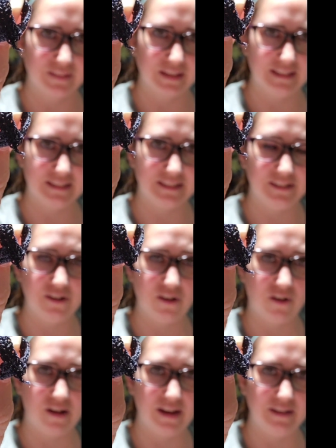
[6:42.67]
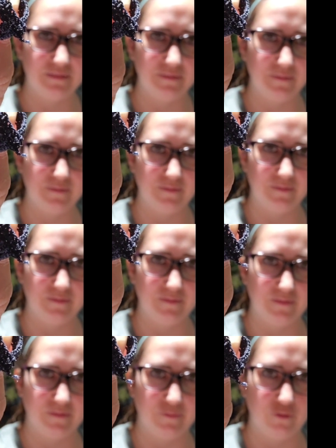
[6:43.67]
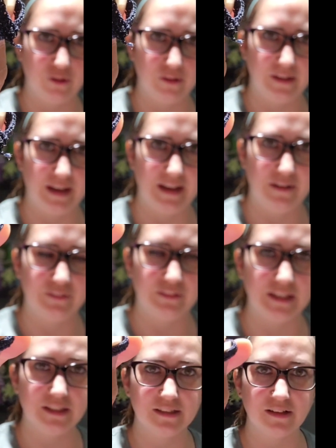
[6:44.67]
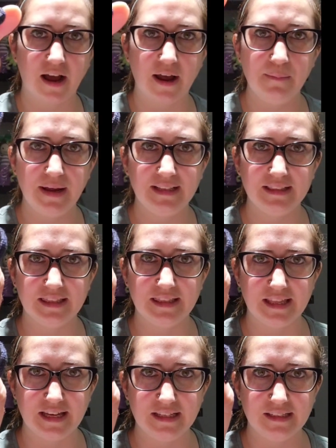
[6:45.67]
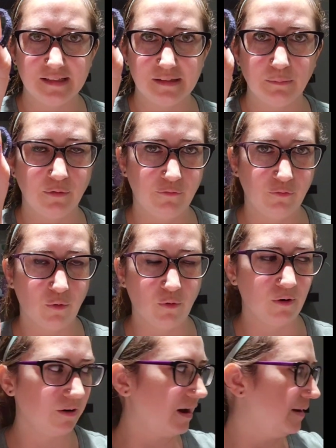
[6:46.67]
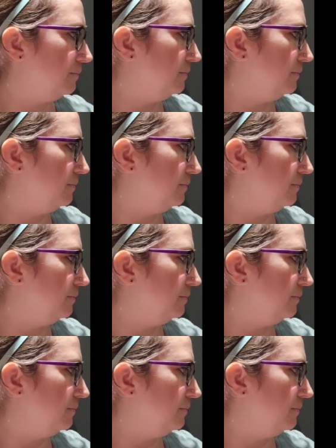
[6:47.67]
It's not really I made this before I